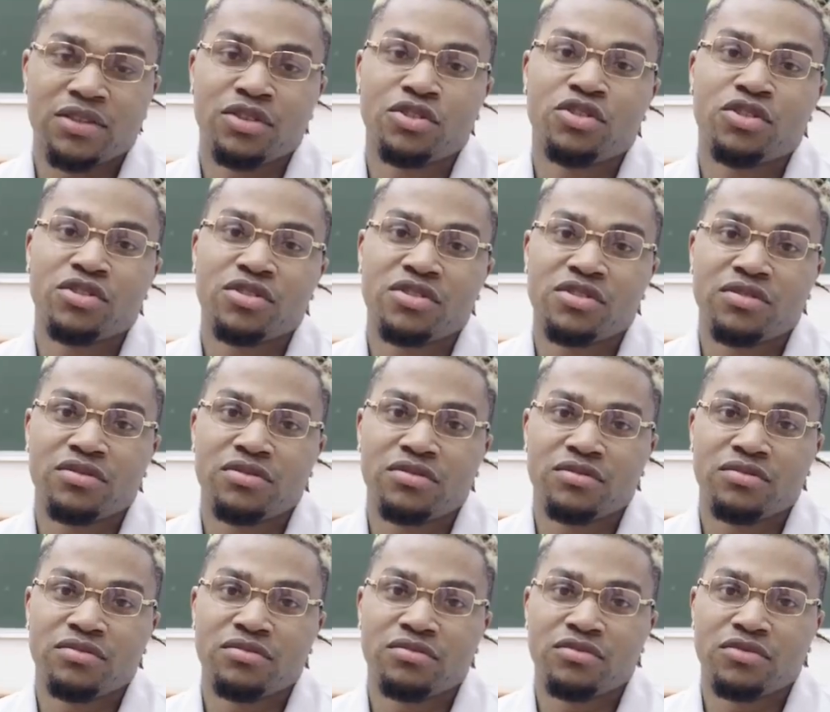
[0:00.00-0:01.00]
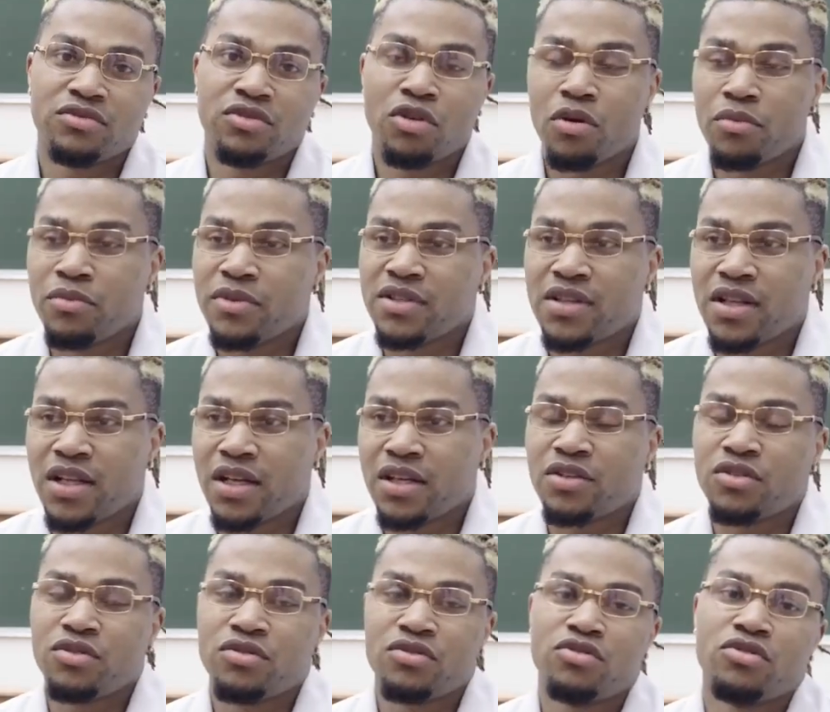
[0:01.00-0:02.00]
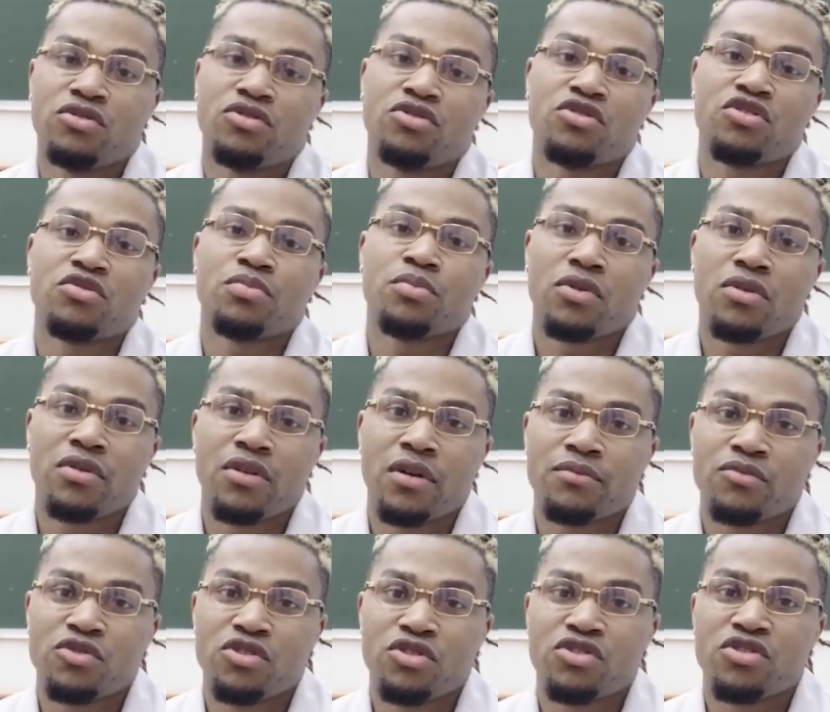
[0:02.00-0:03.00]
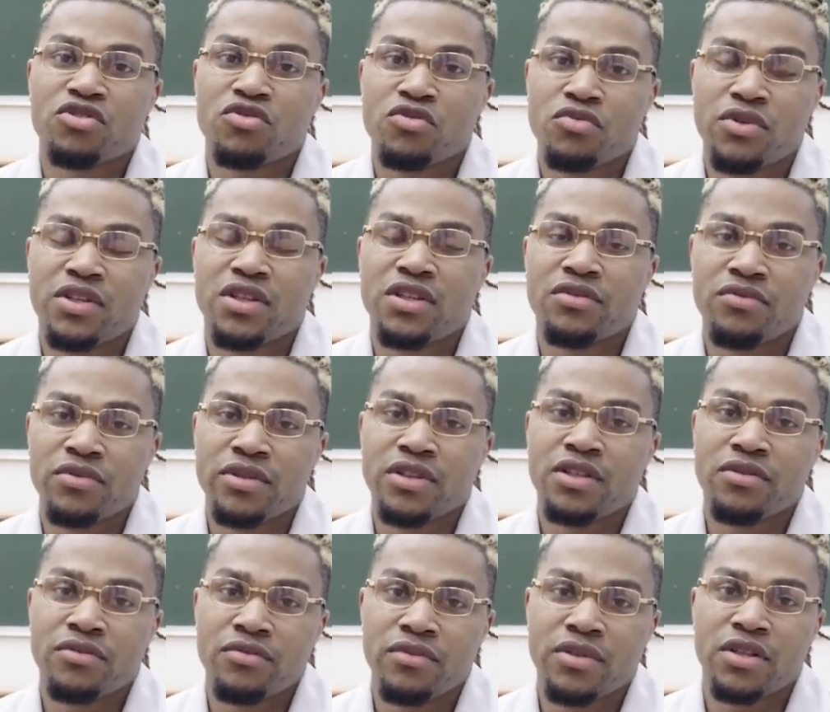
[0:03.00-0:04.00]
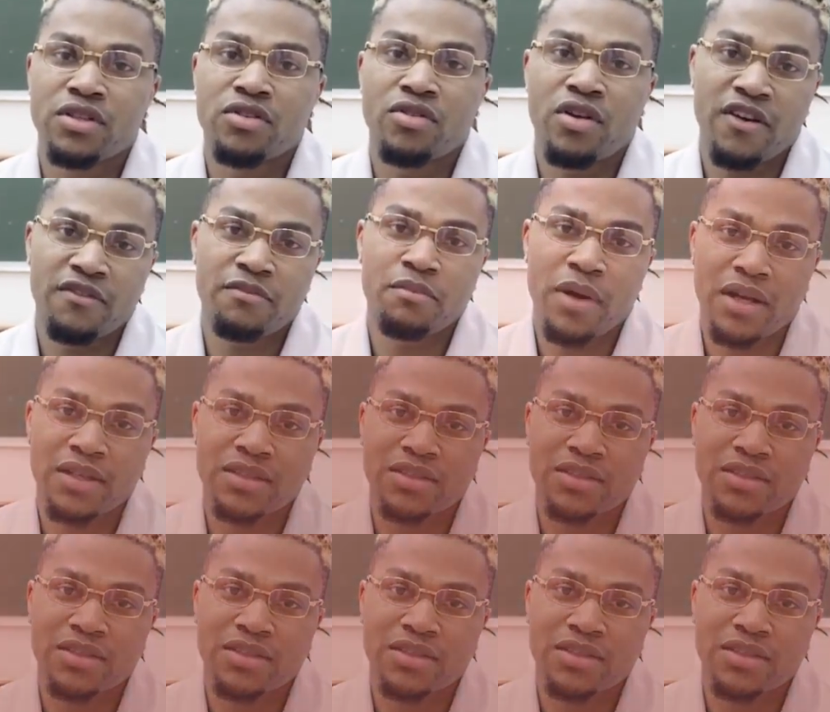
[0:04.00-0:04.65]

and not just dummies like you're just programmed to just read and read and read. You have